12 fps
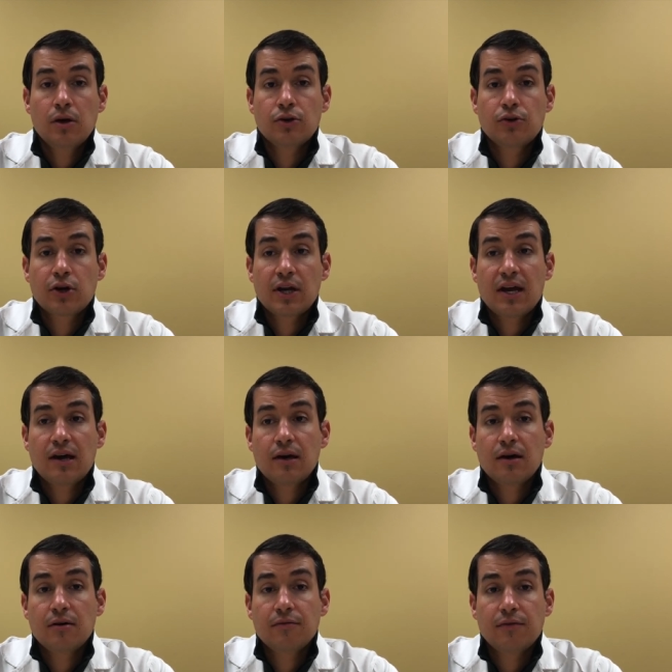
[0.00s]
You're going to
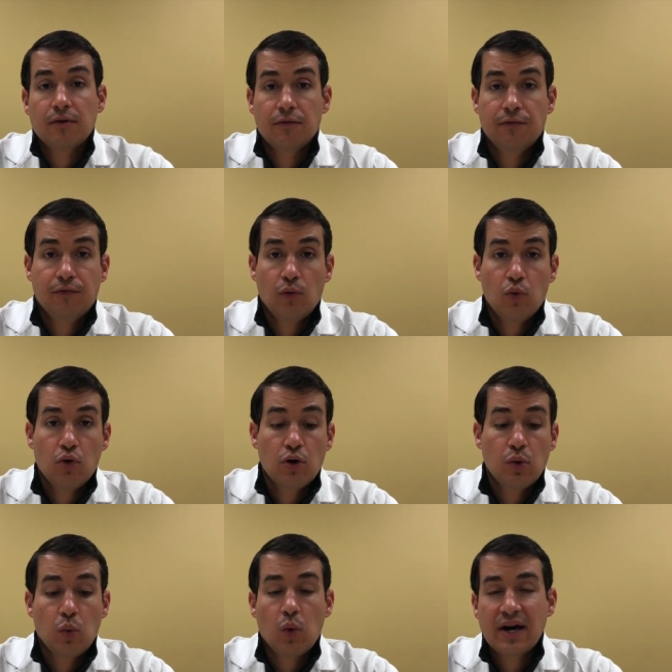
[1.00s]
have
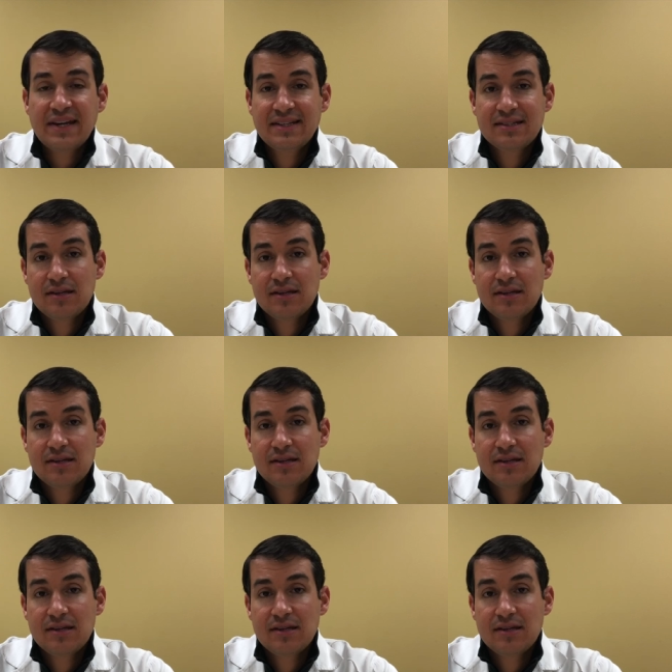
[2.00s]
4 white